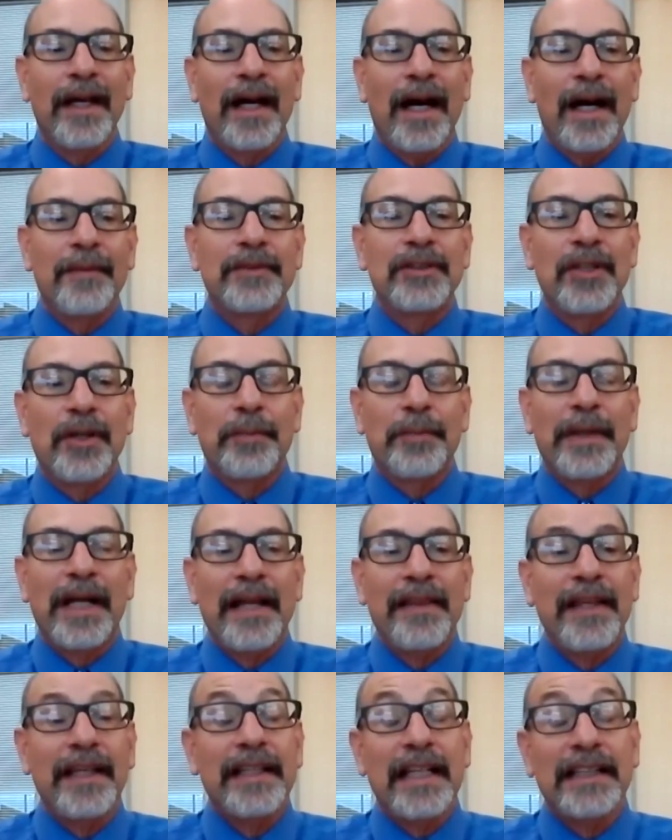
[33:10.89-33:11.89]
But
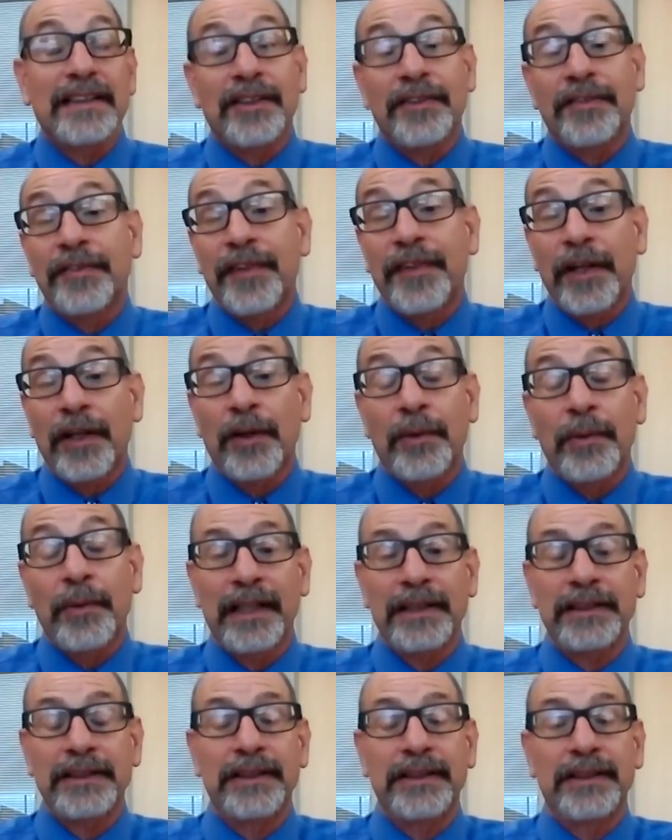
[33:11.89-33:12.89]
I think that's a fair
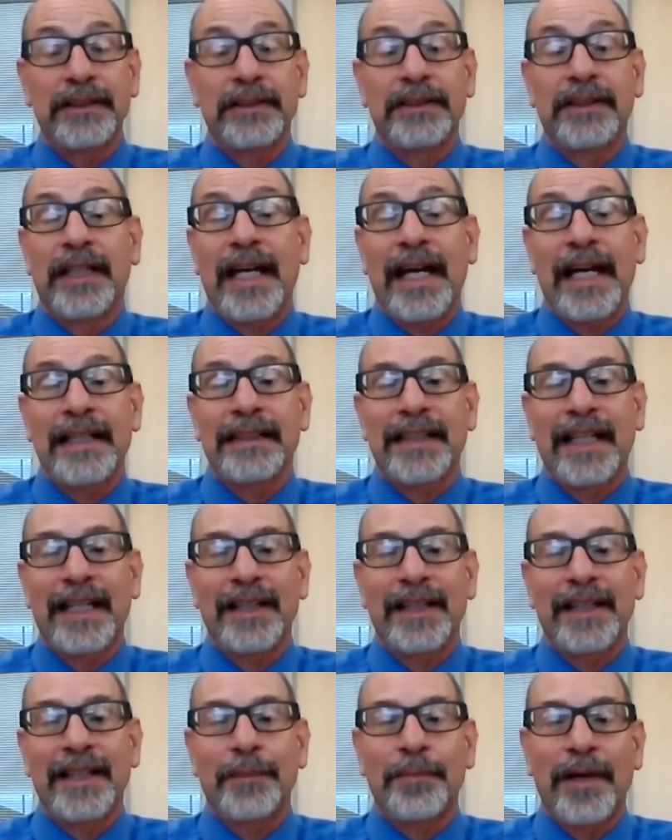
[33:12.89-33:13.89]
question to ask
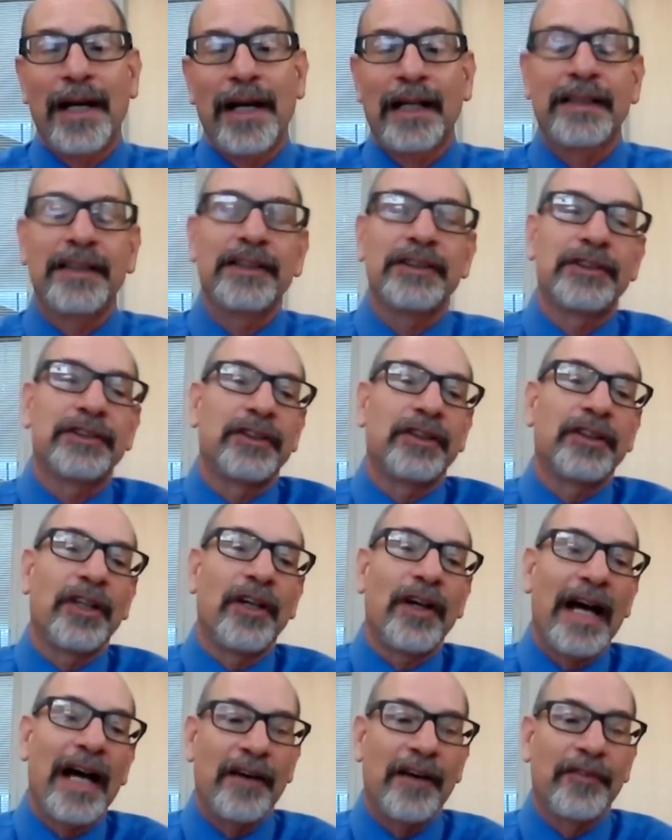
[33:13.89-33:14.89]
any practitioner.
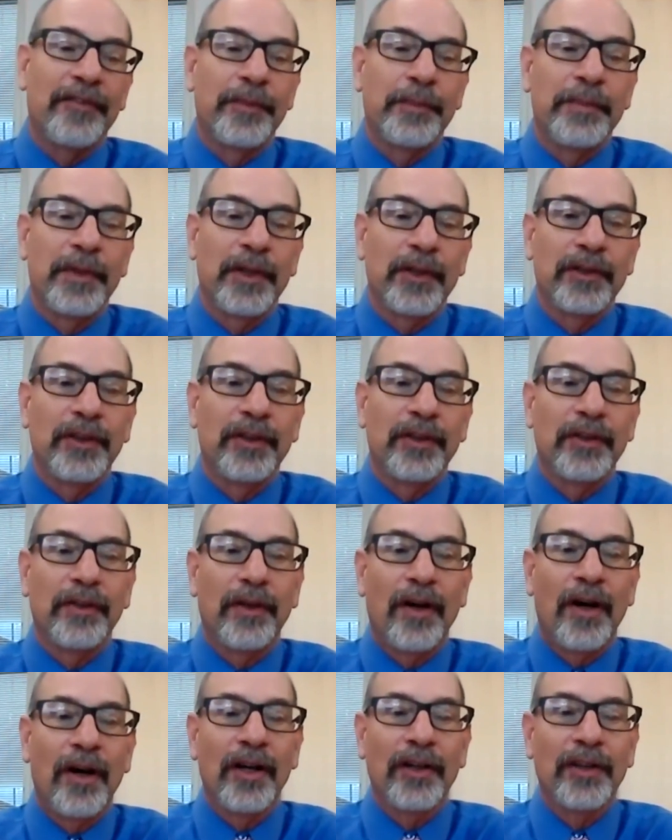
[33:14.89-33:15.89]
How familiar
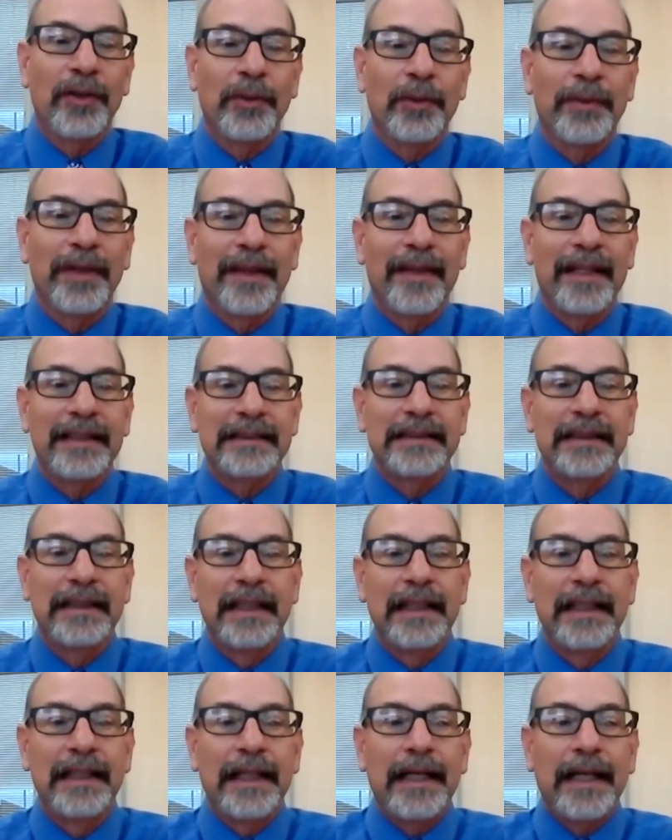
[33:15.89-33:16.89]
are you with this?